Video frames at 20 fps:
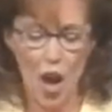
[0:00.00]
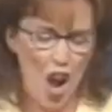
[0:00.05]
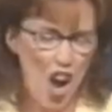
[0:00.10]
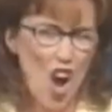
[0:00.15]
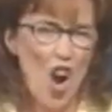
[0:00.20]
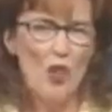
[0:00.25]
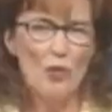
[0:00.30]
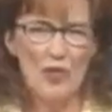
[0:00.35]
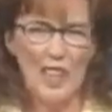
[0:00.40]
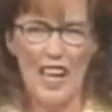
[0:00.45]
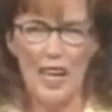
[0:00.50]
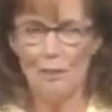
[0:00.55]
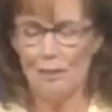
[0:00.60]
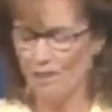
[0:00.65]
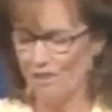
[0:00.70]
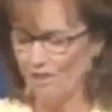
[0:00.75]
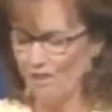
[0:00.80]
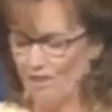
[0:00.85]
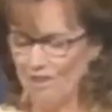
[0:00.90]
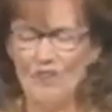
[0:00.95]
Okay,
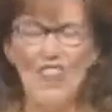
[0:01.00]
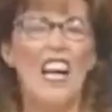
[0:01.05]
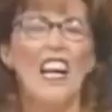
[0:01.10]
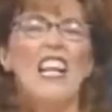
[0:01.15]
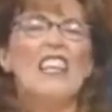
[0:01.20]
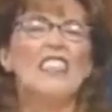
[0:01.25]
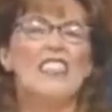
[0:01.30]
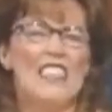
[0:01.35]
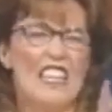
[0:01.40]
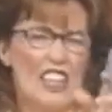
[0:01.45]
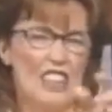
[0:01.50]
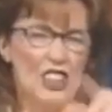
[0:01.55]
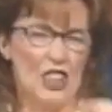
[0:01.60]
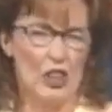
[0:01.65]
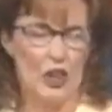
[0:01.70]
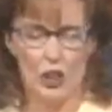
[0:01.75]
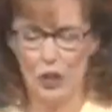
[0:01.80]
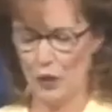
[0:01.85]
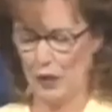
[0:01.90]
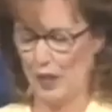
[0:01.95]
now let's get to
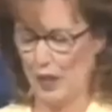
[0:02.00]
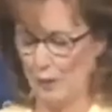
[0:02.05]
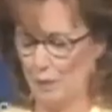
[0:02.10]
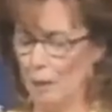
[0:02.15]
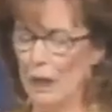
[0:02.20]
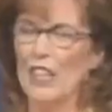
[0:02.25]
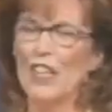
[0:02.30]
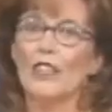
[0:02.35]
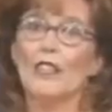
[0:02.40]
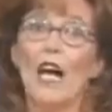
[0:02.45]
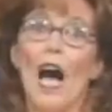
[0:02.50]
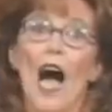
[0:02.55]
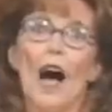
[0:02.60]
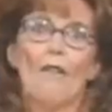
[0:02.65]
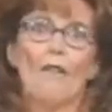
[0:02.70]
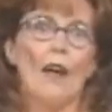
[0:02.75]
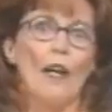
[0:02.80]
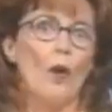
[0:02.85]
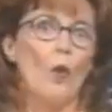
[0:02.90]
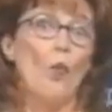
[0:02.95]
cooking because
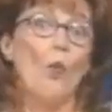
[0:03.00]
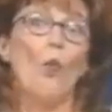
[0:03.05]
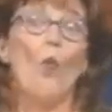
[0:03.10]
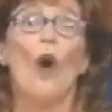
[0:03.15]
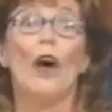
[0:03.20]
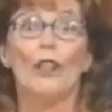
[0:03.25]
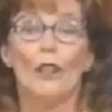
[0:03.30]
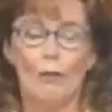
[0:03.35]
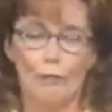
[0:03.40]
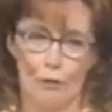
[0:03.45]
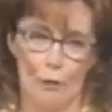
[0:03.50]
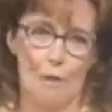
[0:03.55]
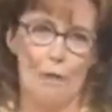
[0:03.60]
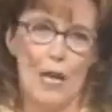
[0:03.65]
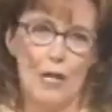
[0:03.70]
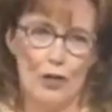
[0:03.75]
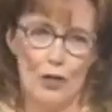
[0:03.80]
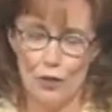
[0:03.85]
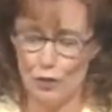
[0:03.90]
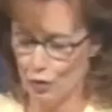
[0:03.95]
I've got a wonderful
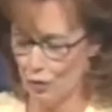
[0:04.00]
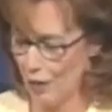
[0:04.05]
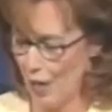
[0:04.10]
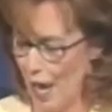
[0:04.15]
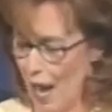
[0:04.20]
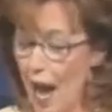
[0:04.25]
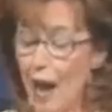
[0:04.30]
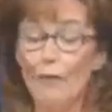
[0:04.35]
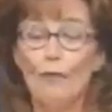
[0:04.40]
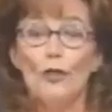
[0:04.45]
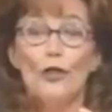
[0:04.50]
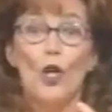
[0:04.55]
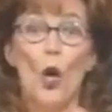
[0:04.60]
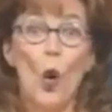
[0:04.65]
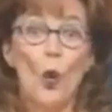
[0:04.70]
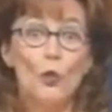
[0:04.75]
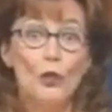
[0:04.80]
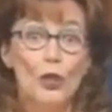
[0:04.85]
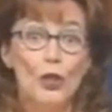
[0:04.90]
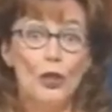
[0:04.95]
menu today. I've
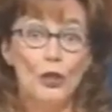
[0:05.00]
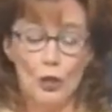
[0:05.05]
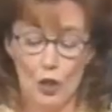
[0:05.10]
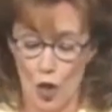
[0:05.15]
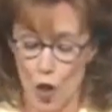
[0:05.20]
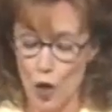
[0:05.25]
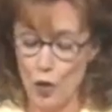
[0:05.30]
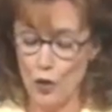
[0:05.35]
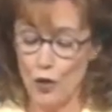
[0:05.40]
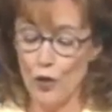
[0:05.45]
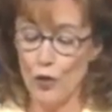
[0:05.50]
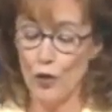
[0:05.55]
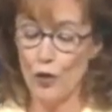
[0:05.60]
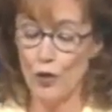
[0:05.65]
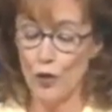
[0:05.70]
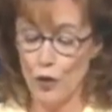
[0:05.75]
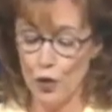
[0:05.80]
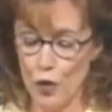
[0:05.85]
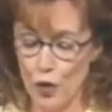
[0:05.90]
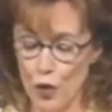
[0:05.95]
chosen to
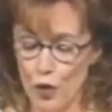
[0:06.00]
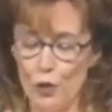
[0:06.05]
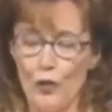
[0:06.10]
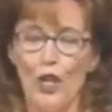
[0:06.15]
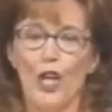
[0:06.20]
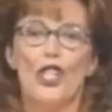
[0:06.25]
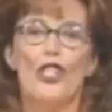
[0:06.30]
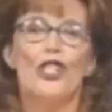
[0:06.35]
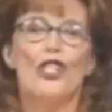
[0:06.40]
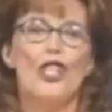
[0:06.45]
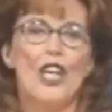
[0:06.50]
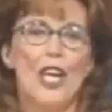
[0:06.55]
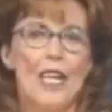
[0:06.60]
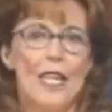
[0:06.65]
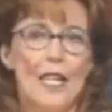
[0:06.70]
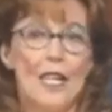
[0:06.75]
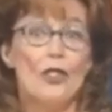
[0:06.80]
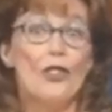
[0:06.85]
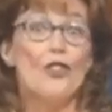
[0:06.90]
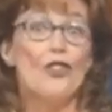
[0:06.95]
do the
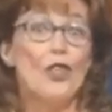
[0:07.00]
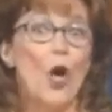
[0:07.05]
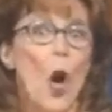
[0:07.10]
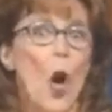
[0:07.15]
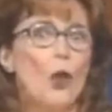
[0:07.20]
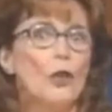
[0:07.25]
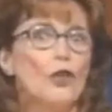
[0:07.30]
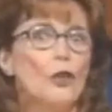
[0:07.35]
chicken sauce